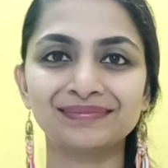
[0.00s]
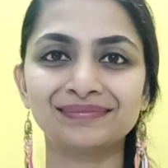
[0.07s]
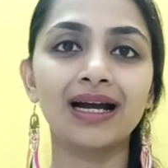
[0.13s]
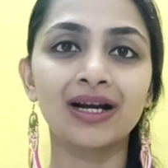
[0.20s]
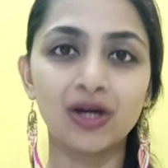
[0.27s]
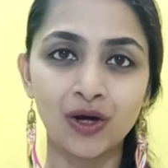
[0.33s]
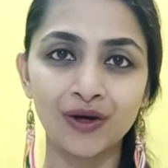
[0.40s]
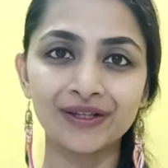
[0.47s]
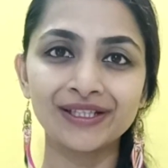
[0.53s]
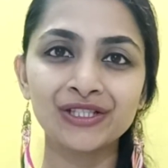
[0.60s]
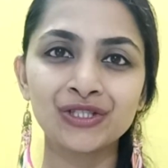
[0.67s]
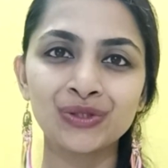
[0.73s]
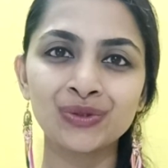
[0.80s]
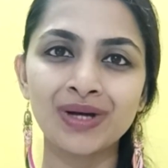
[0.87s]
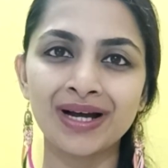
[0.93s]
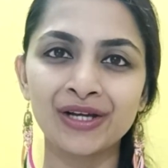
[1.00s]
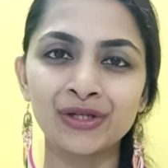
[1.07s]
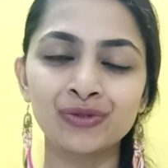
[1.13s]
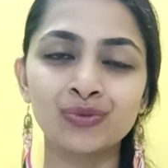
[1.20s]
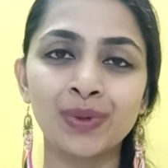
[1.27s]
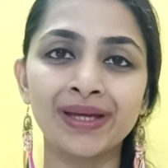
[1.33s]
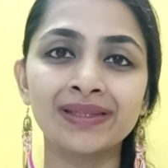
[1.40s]
According to
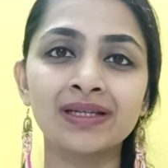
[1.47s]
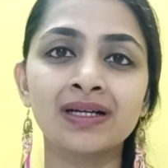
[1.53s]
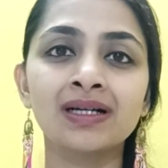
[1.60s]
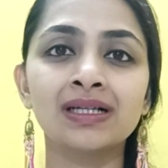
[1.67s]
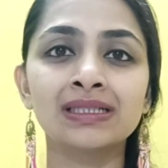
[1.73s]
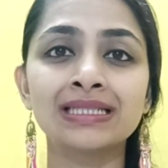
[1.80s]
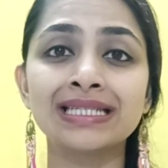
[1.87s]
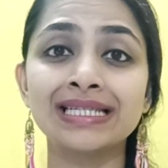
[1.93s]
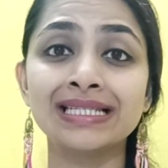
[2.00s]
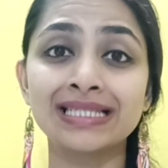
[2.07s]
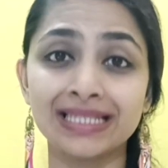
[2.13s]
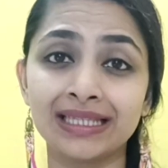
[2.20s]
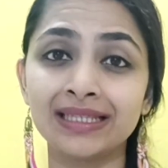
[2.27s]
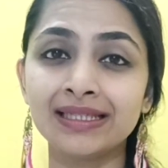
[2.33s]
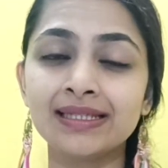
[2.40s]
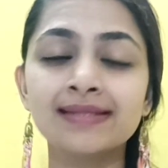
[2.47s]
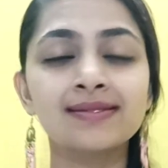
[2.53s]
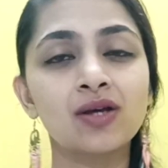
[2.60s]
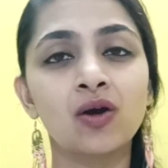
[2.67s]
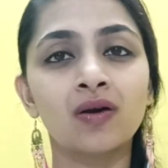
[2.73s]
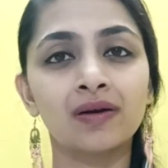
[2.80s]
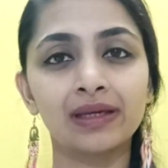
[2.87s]
Ayurveda, a disease
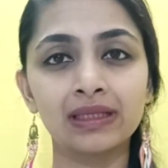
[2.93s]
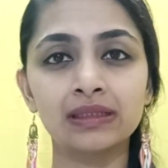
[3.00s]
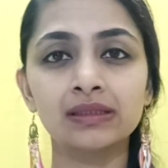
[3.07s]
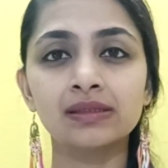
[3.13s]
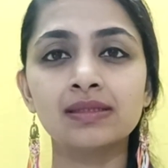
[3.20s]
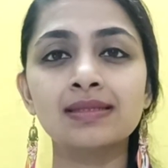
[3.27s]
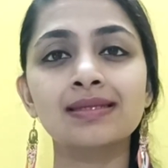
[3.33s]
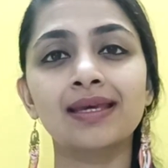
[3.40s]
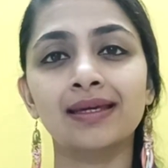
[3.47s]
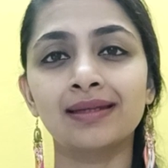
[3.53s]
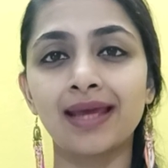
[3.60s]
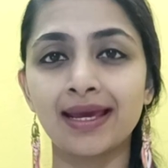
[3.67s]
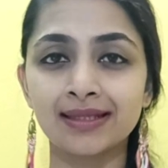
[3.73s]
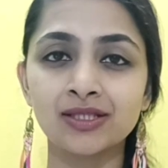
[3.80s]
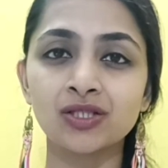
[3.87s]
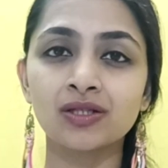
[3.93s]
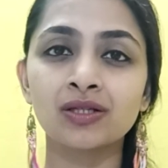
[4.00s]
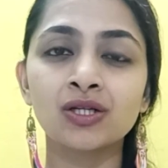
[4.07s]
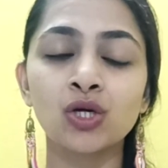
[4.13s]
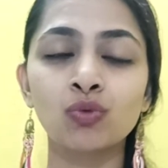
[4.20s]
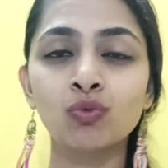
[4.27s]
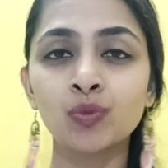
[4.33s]
or illness can enter
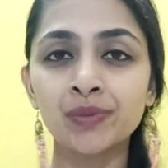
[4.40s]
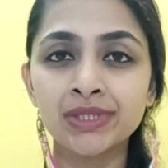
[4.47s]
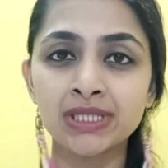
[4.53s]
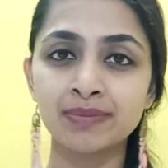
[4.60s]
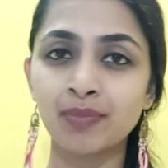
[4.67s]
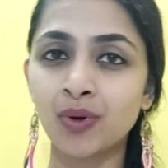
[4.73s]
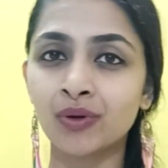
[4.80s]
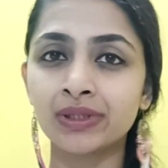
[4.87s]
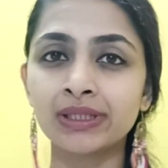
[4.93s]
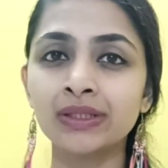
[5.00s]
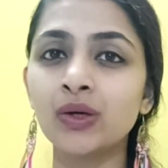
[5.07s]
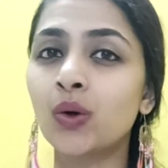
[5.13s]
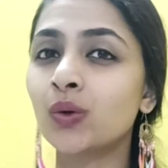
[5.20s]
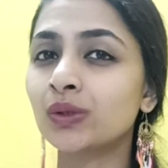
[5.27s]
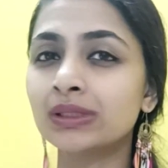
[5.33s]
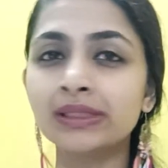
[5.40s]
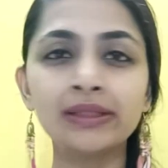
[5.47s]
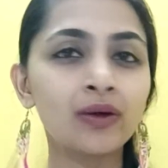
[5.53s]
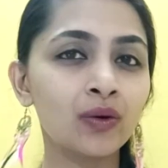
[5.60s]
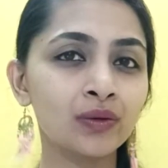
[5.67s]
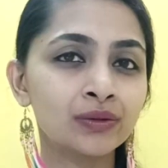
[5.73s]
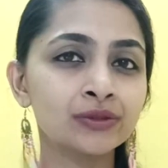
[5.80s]
a woman's body only
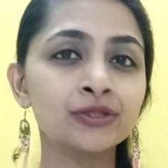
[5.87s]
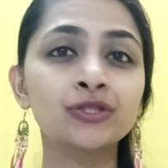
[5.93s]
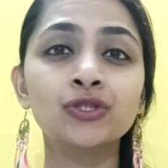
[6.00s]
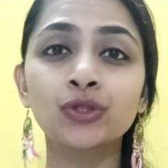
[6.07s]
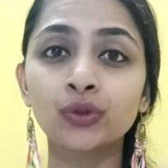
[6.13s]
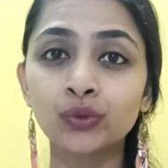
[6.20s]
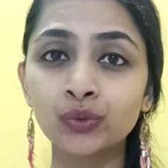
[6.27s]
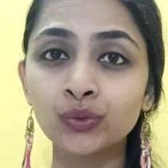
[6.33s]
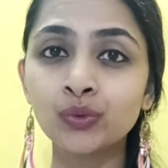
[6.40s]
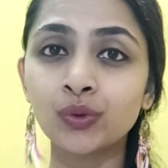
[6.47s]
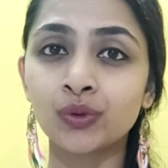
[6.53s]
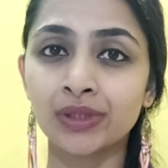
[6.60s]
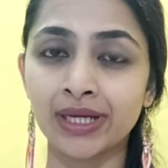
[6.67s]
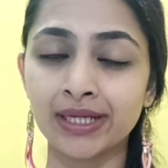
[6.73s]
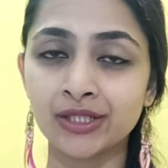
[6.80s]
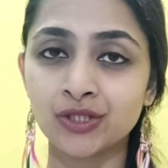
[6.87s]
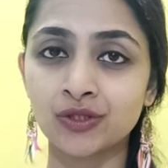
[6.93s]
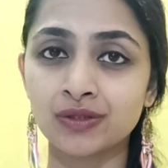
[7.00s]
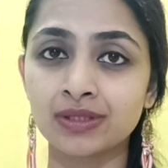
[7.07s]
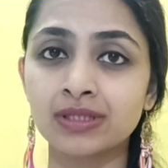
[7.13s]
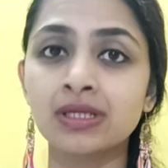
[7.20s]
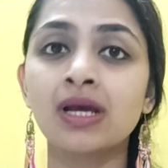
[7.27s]
on two
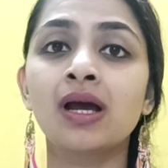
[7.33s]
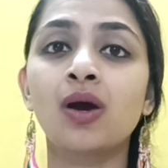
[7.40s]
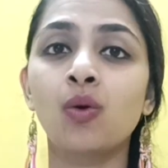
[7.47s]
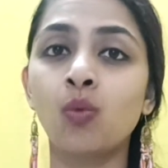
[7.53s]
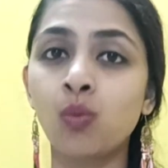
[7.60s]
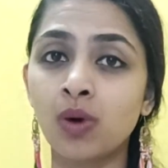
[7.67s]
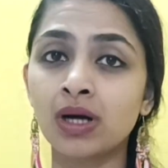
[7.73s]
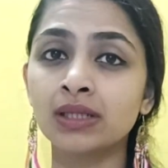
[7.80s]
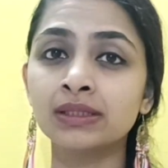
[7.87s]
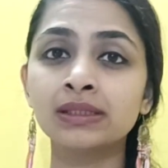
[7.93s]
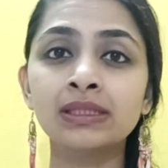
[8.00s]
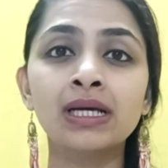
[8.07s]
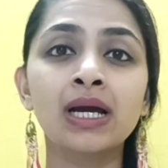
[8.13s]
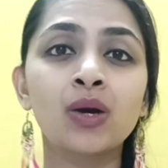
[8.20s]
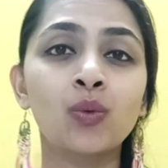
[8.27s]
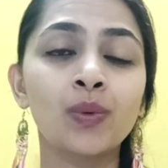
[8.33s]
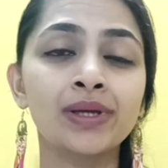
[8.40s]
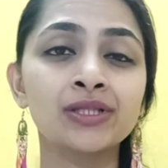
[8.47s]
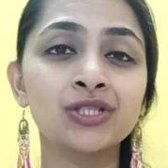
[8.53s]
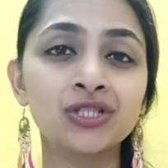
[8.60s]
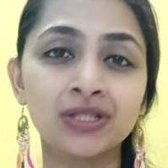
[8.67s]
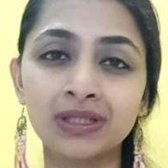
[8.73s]
occasions. One, when
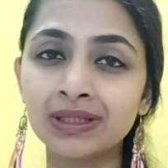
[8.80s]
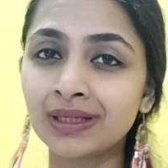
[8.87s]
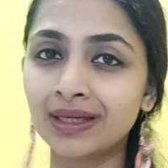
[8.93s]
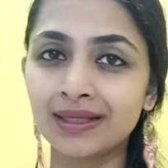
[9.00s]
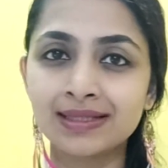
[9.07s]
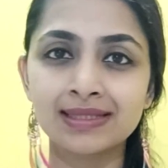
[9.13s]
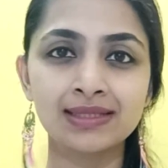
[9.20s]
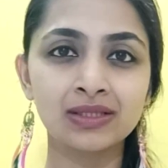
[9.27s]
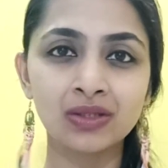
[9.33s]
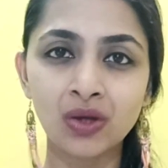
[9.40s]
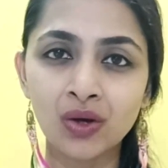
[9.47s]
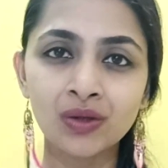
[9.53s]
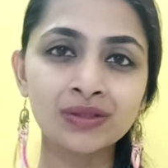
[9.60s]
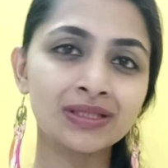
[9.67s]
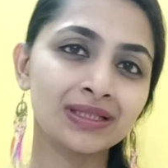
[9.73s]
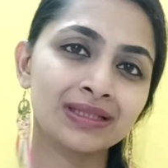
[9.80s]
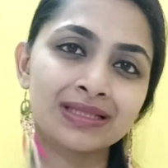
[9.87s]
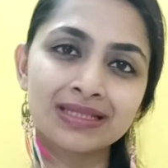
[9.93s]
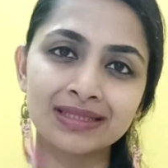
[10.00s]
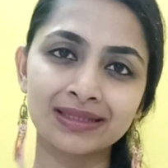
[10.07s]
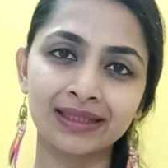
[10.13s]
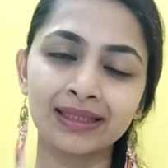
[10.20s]
she is not in
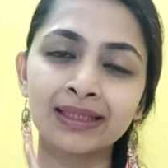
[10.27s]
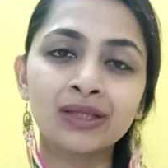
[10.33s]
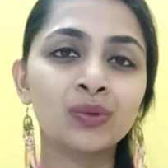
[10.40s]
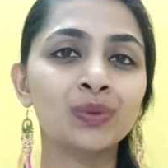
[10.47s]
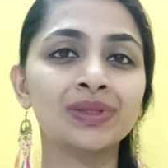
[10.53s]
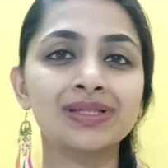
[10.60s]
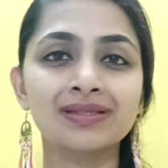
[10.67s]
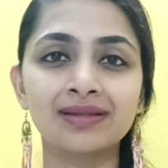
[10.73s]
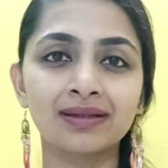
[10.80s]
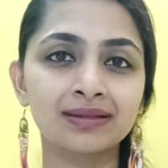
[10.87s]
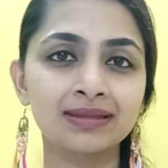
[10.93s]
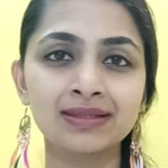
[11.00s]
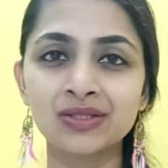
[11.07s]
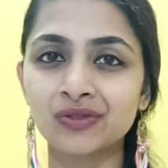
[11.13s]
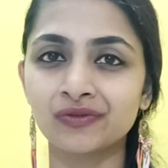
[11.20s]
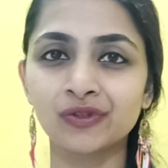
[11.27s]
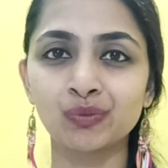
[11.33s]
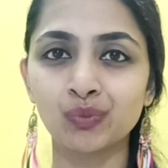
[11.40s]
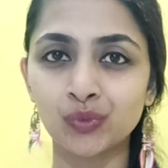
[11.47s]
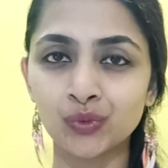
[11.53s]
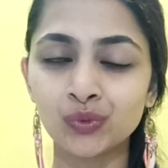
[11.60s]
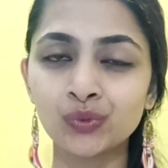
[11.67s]
sync with the cycles of the
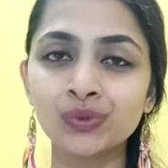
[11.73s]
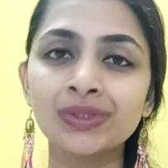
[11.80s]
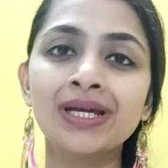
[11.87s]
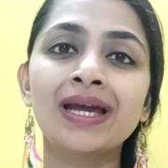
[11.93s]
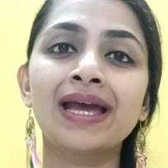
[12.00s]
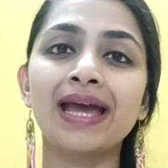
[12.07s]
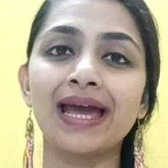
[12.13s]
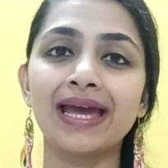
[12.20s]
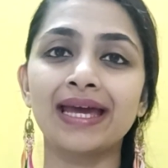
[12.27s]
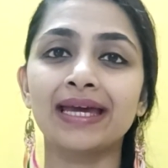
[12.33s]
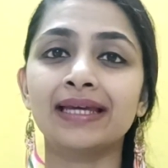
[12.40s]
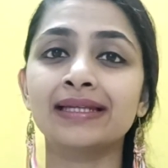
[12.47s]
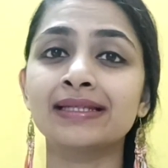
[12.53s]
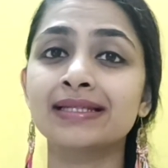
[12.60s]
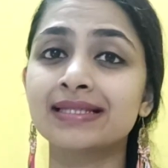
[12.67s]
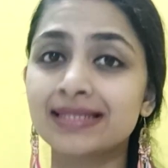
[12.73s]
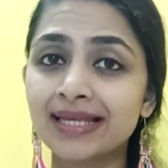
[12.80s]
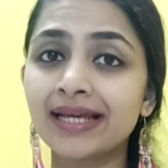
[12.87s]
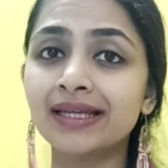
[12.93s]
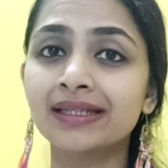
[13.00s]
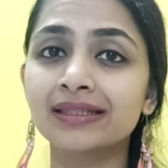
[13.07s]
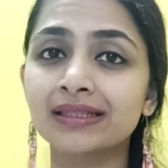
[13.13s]
moon, and
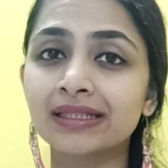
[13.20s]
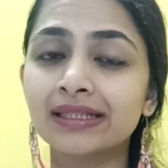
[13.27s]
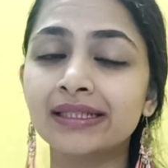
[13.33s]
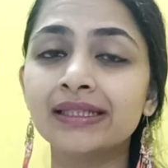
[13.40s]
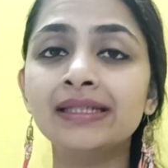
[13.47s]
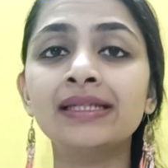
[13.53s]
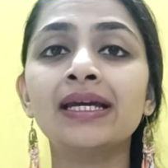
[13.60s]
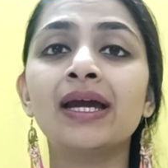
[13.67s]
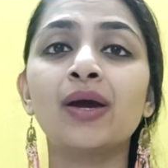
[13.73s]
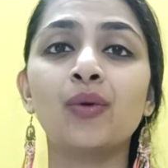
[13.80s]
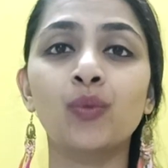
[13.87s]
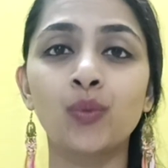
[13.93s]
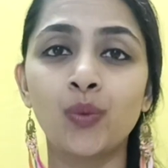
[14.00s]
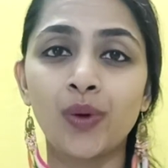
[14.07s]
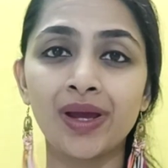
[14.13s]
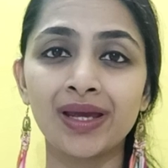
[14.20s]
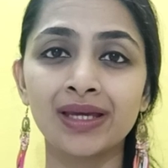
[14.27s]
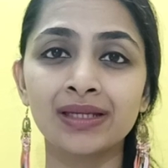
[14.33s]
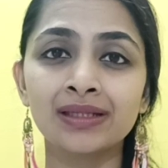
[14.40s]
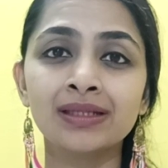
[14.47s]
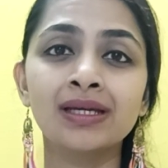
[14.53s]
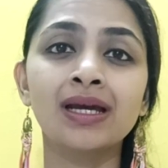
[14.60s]
secondly,
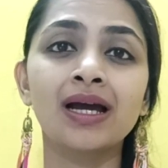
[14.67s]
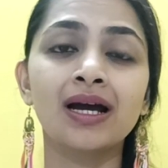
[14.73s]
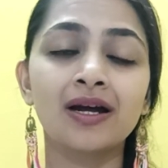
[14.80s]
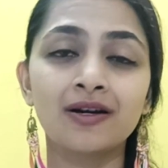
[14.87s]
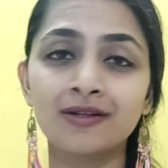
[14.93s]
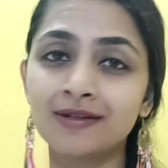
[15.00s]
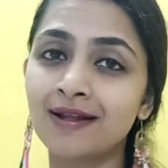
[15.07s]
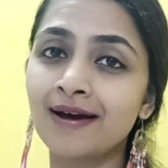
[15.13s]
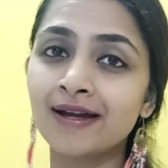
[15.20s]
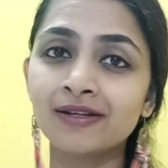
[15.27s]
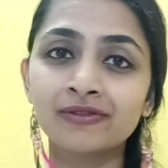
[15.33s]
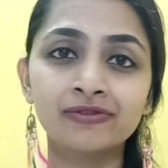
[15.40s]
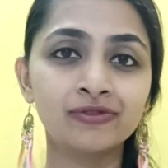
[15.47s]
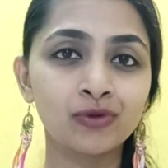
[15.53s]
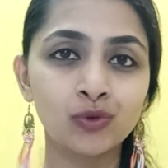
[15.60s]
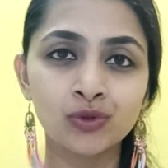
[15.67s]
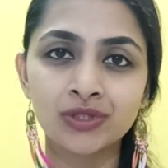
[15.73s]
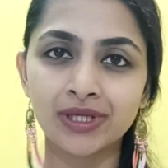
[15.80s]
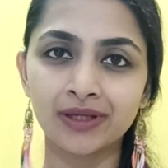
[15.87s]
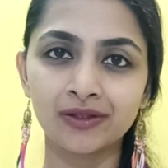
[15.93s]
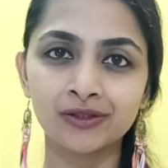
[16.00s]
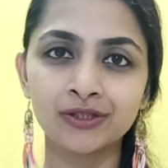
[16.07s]
when her life force
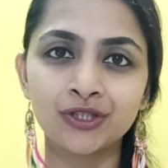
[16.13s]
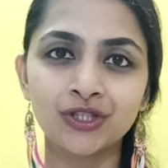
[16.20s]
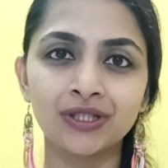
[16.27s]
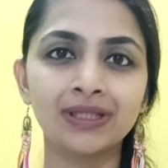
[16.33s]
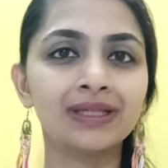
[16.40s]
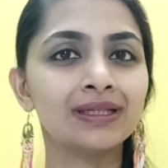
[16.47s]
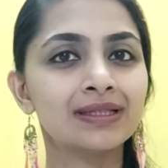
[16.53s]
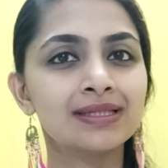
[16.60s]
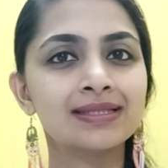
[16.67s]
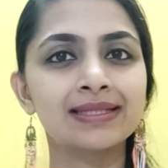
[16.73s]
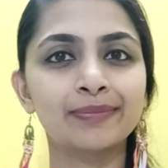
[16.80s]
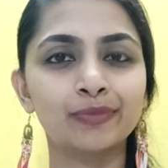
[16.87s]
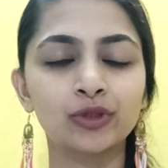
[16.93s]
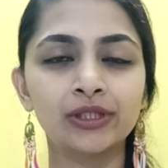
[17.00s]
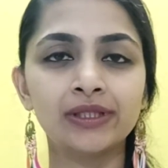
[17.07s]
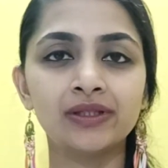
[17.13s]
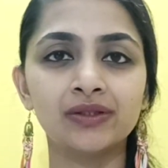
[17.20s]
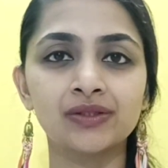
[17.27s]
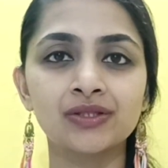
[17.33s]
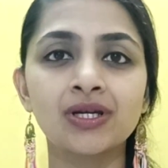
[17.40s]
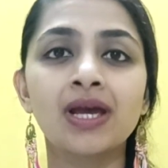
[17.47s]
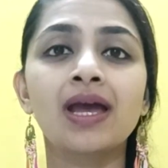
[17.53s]
energy is depleted.